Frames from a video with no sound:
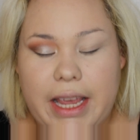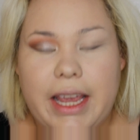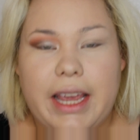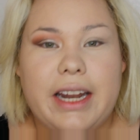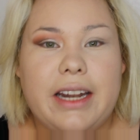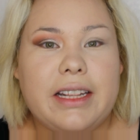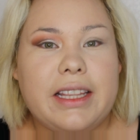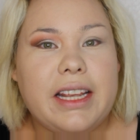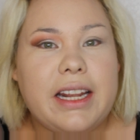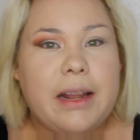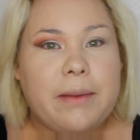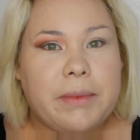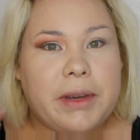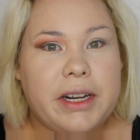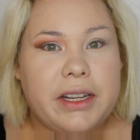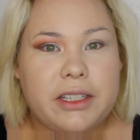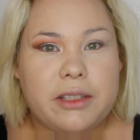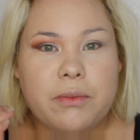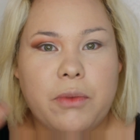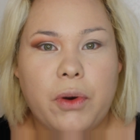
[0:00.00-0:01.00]
And then I'm going
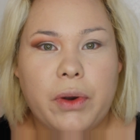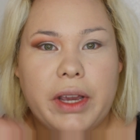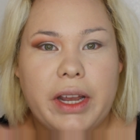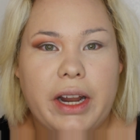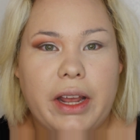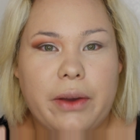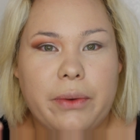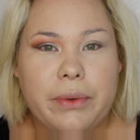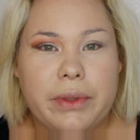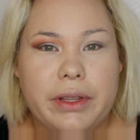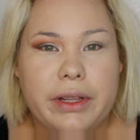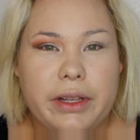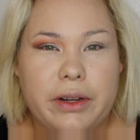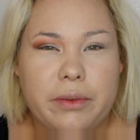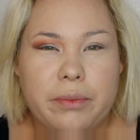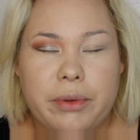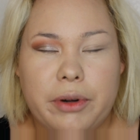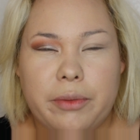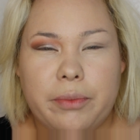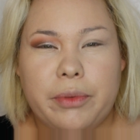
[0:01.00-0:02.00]
to smoke it out with a
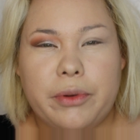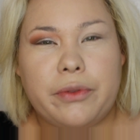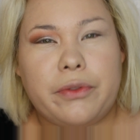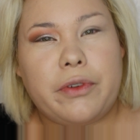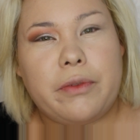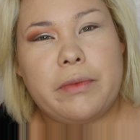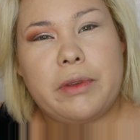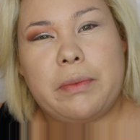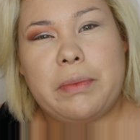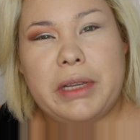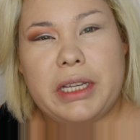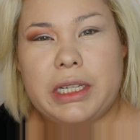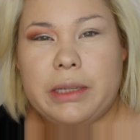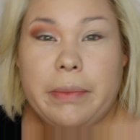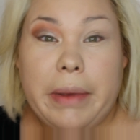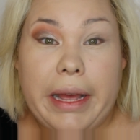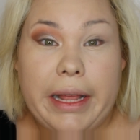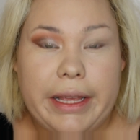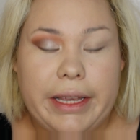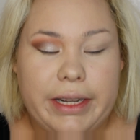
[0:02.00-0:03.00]
little purple from the Peach
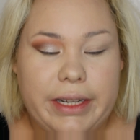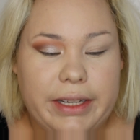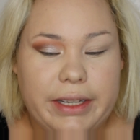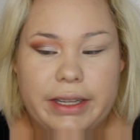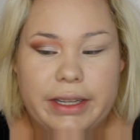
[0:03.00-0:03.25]
palette.